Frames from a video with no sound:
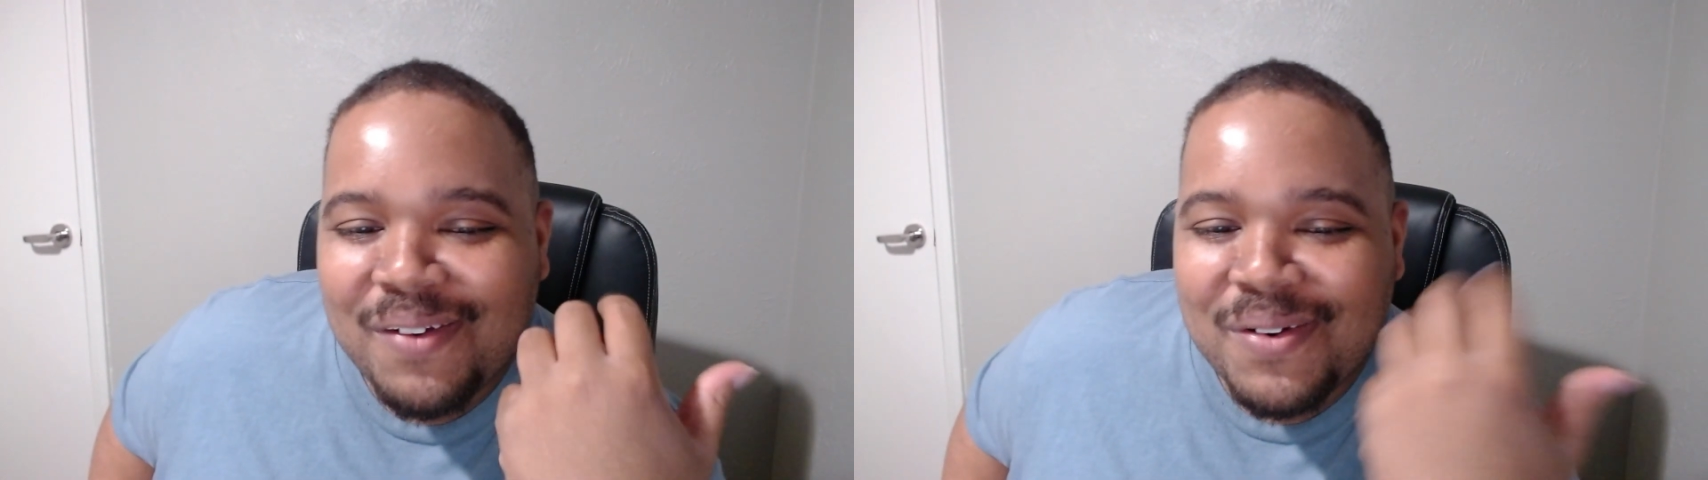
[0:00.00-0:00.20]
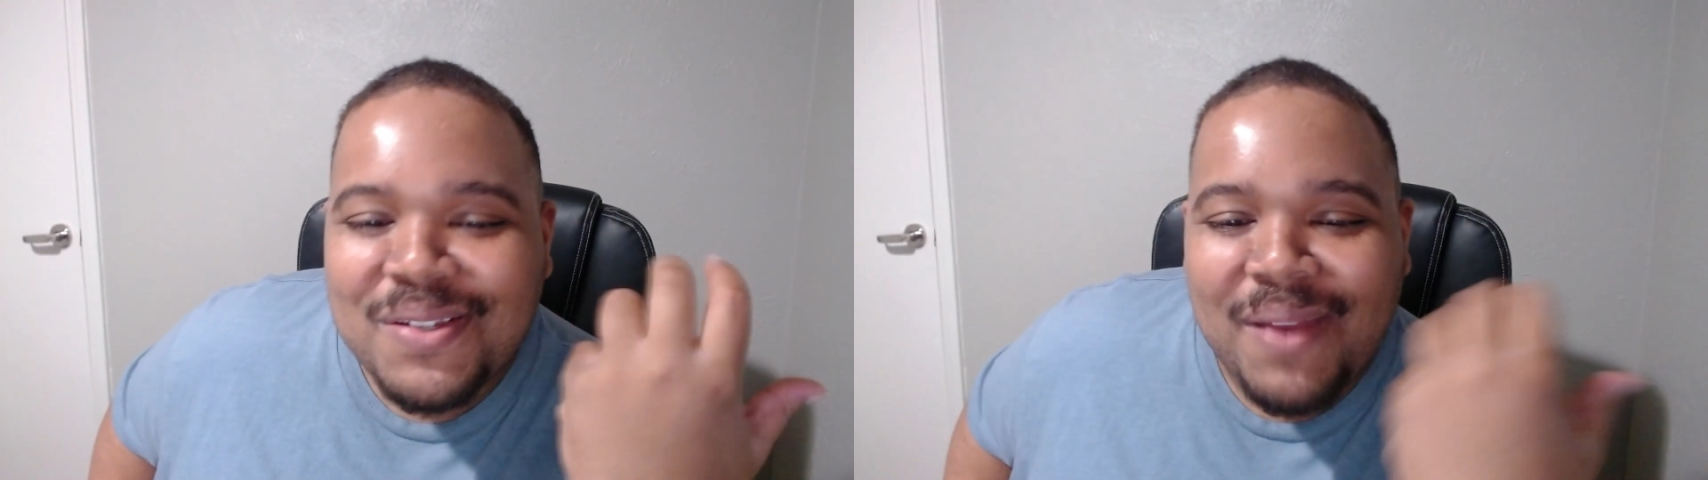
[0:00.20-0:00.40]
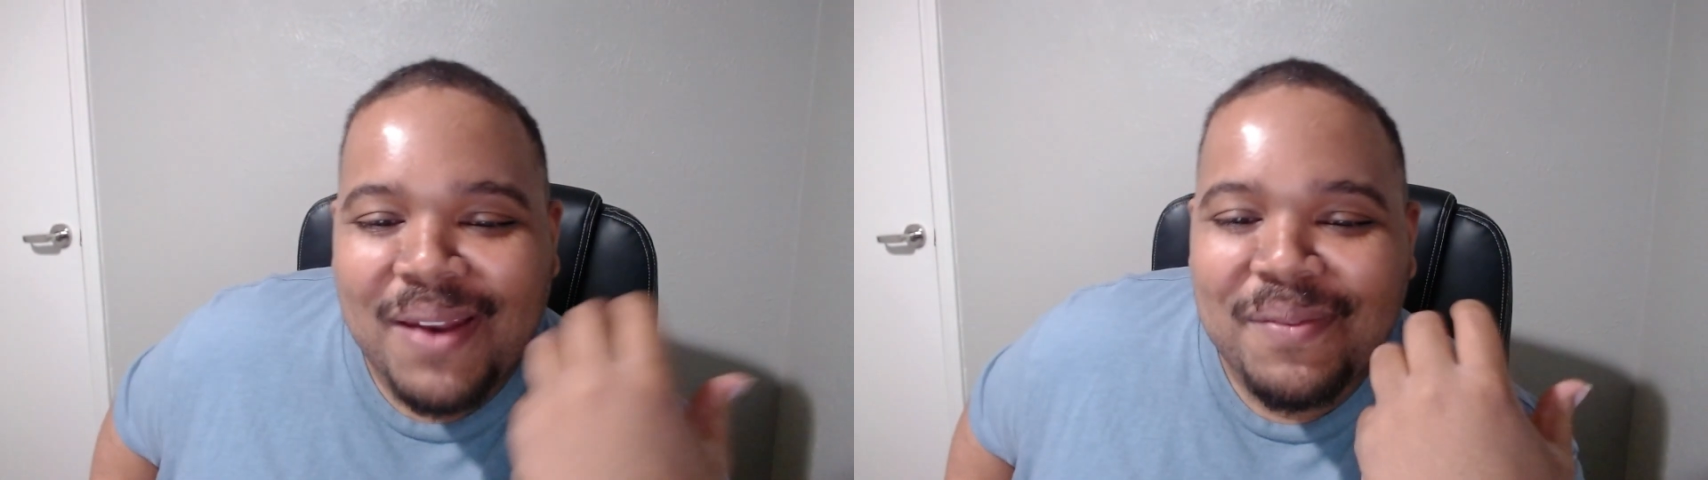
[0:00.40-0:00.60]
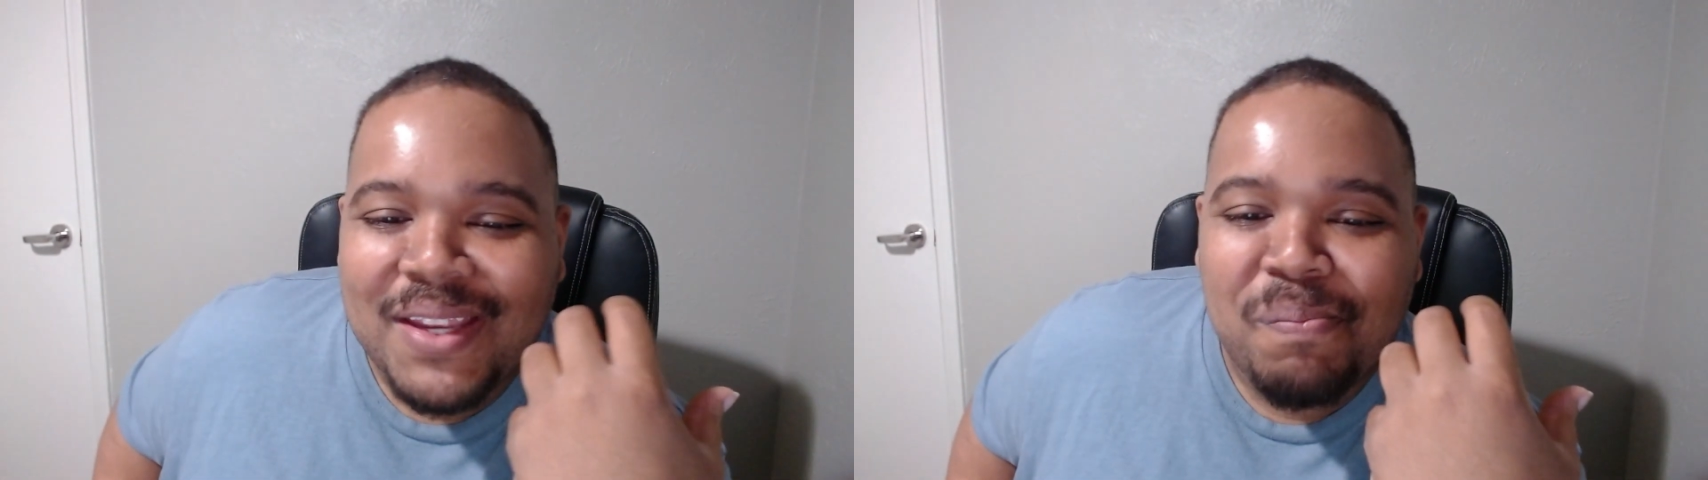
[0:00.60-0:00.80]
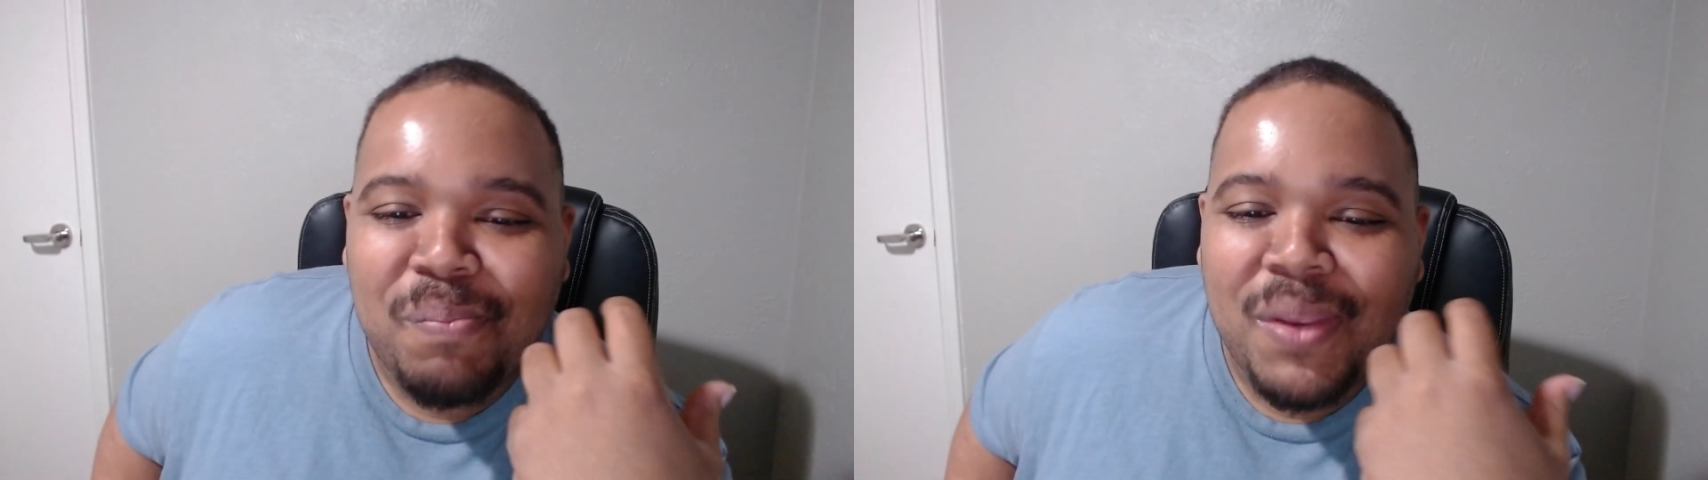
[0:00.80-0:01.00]
where somebody would
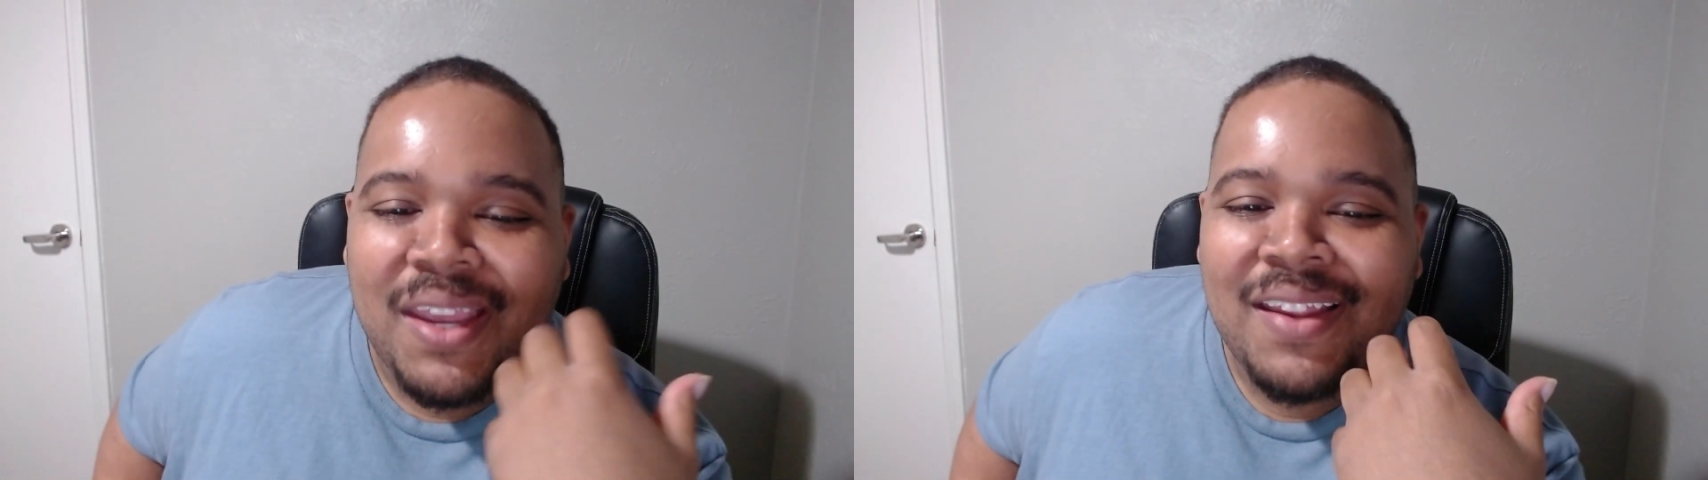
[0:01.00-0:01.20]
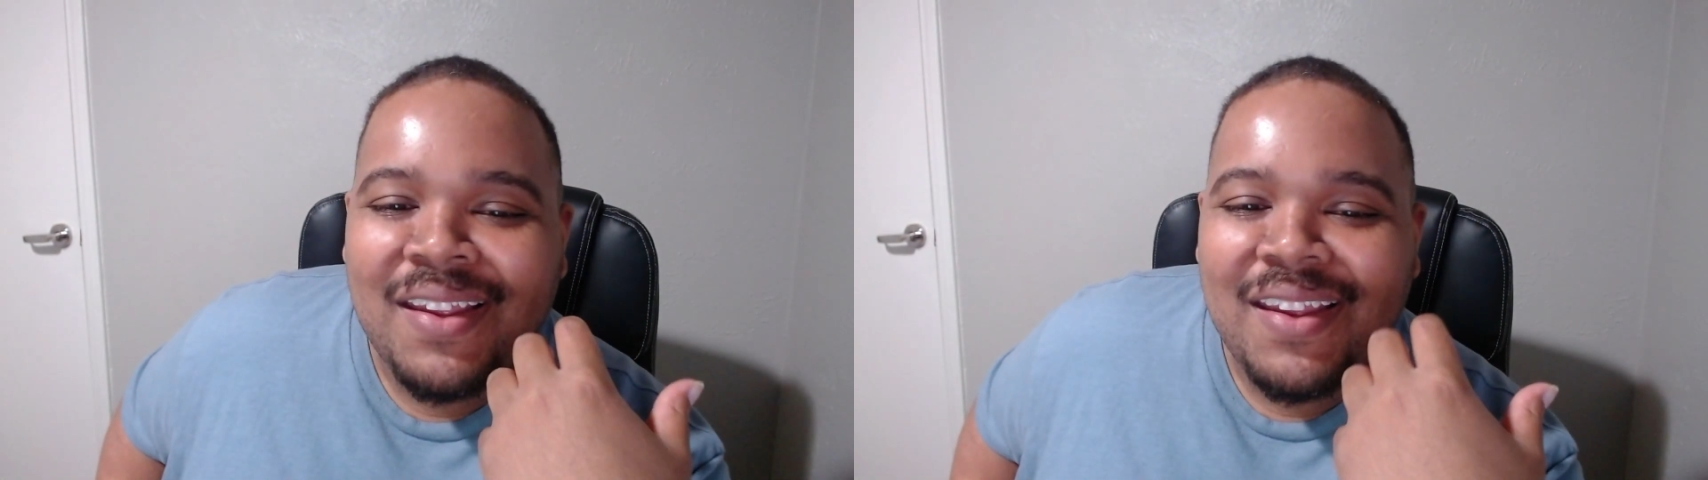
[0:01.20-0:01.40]
get bit,